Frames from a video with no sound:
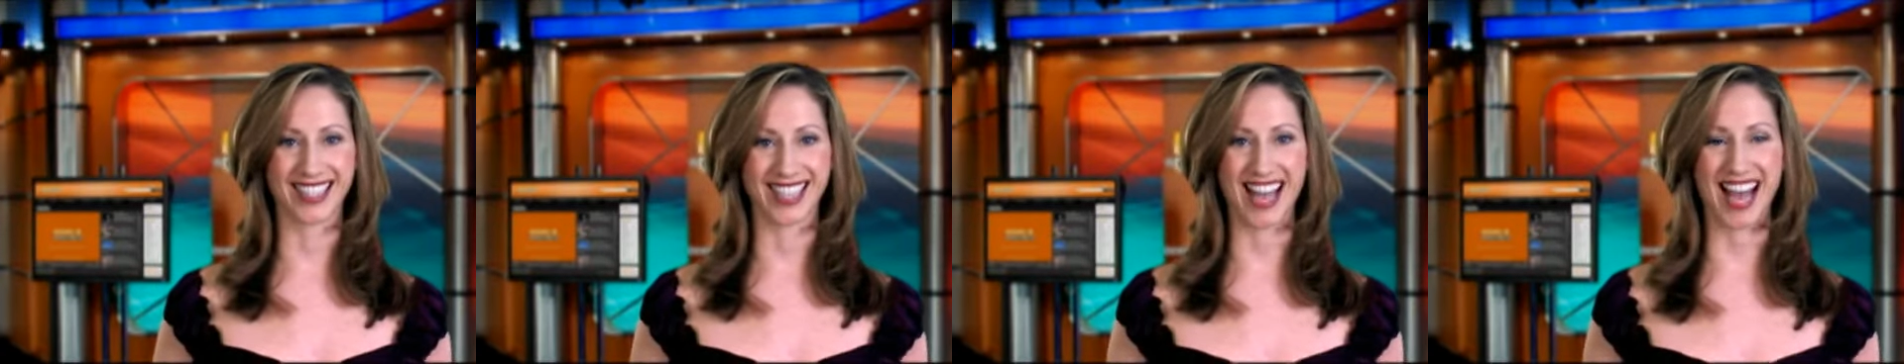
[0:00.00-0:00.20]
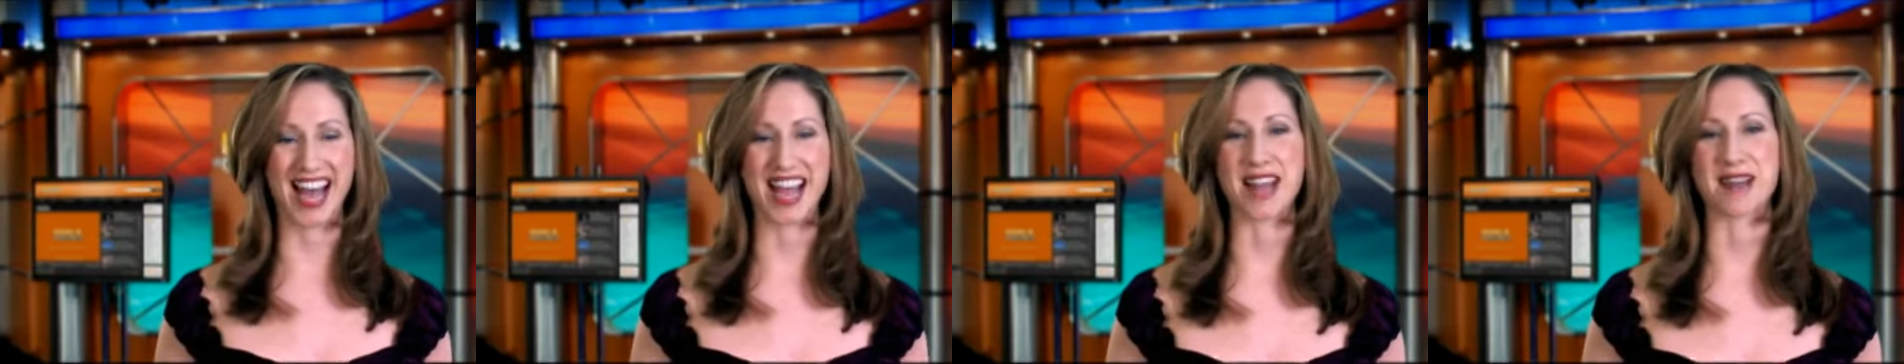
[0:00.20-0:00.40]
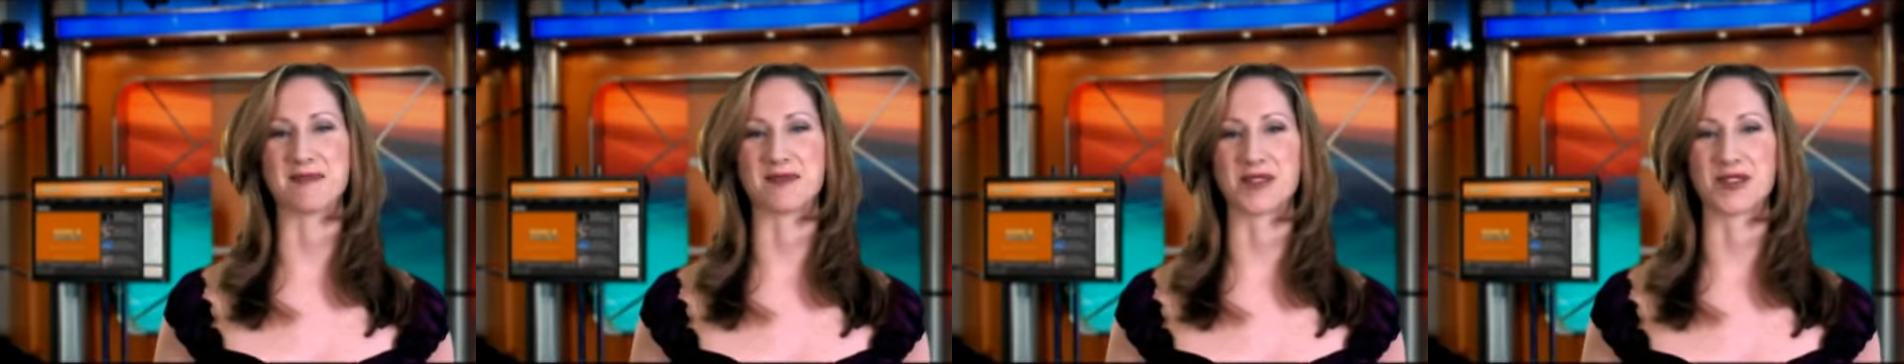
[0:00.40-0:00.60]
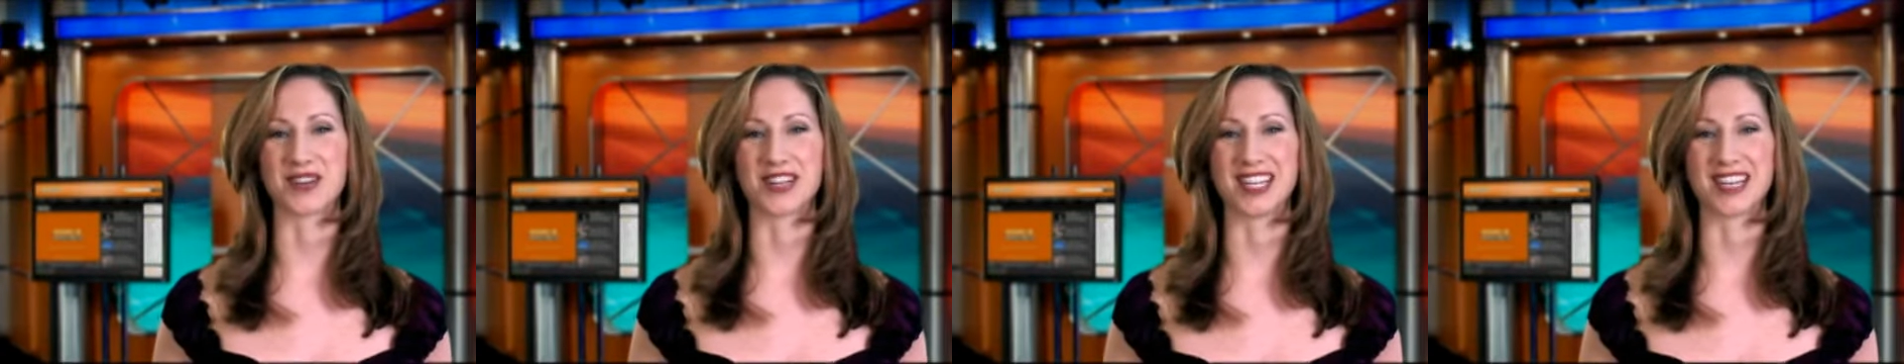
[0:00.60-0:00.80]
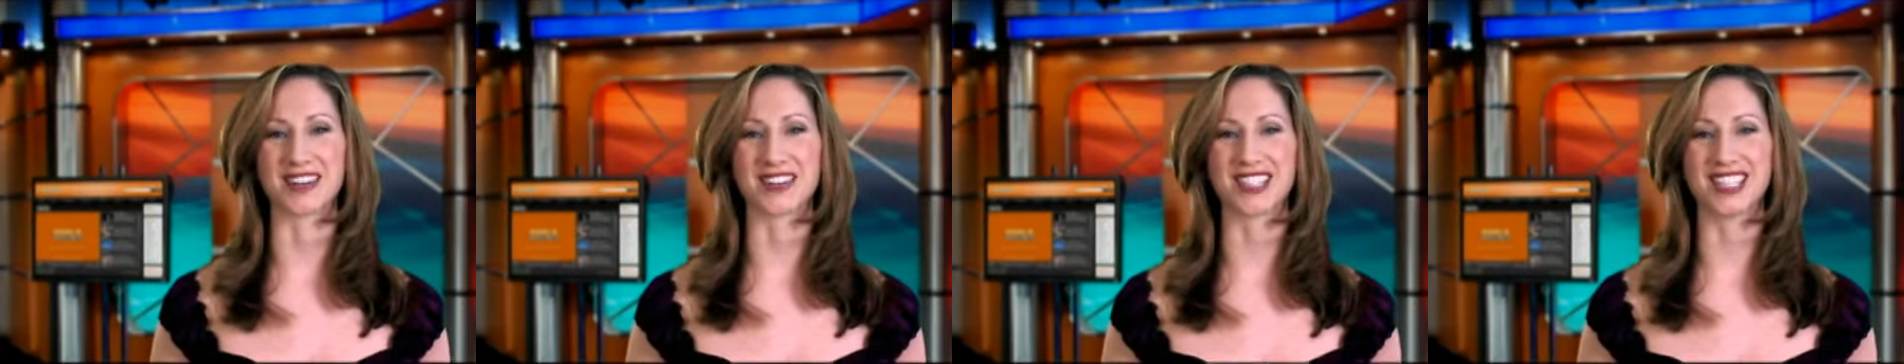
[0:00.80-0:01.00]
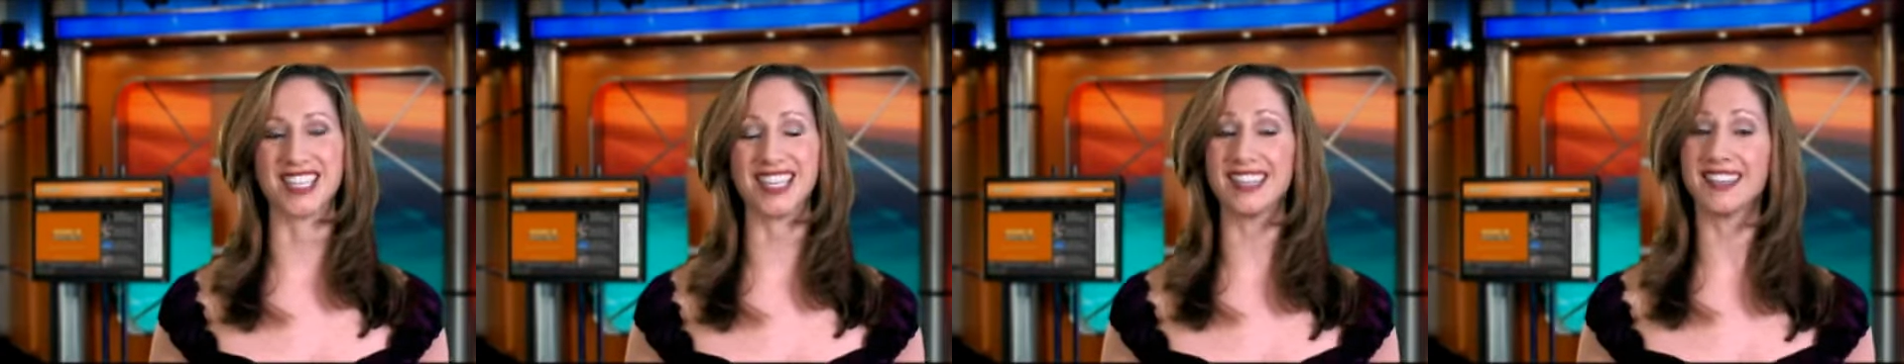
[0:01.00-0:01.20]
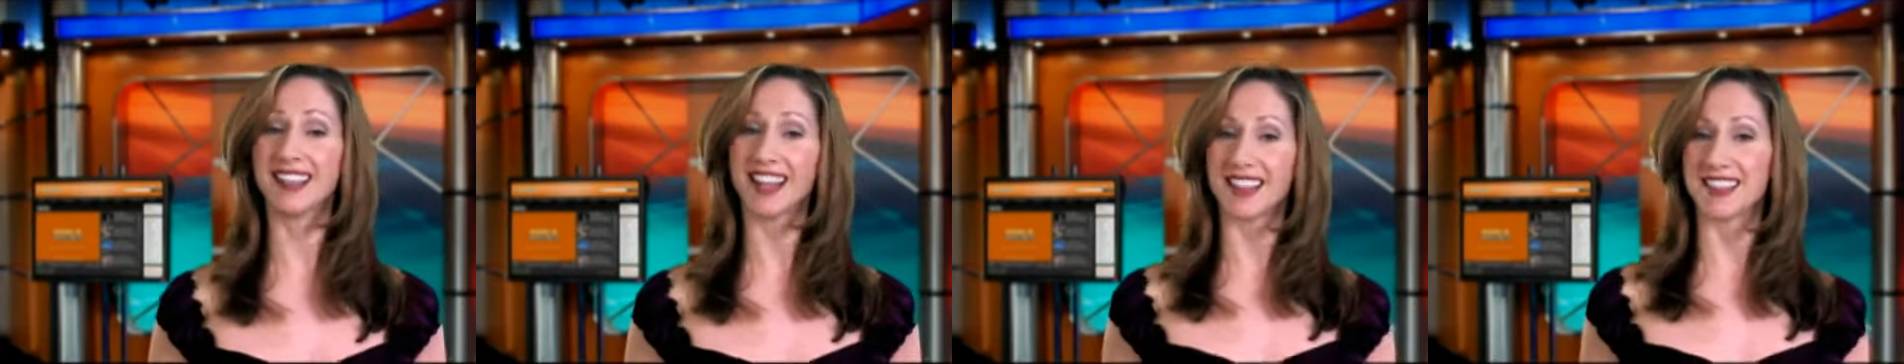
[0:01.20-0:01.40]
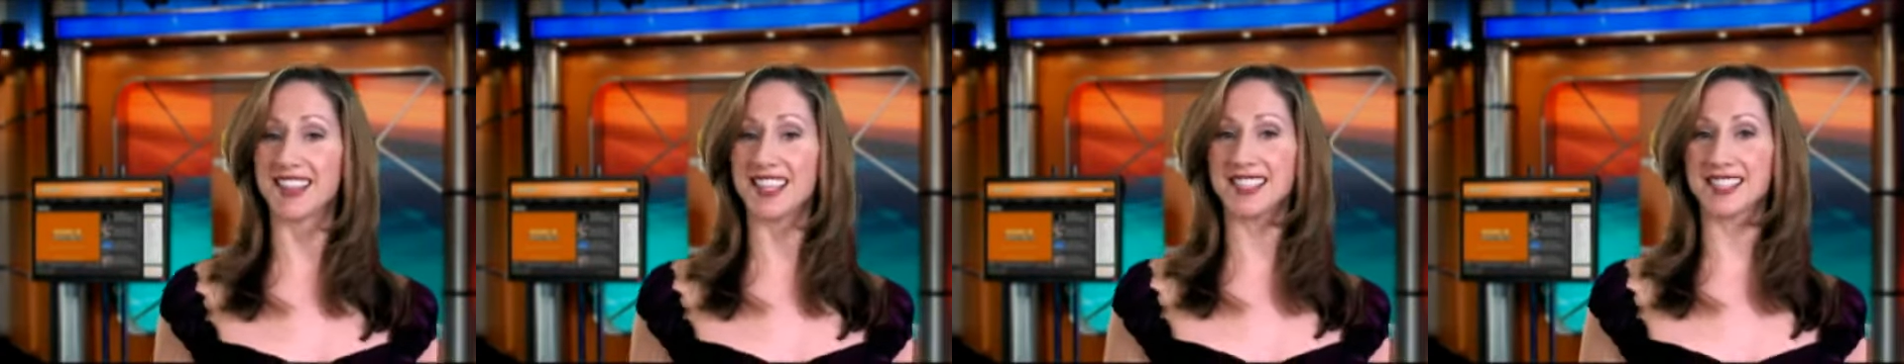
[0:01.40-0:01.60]
Hi, I'm Laura Nickerson,
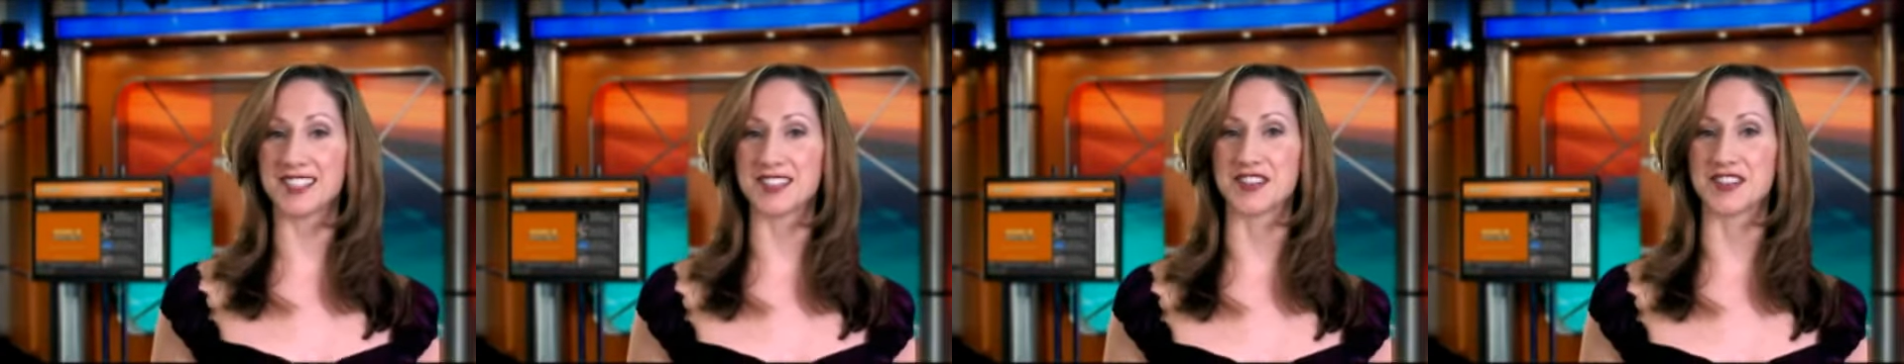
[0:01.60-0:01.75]
and this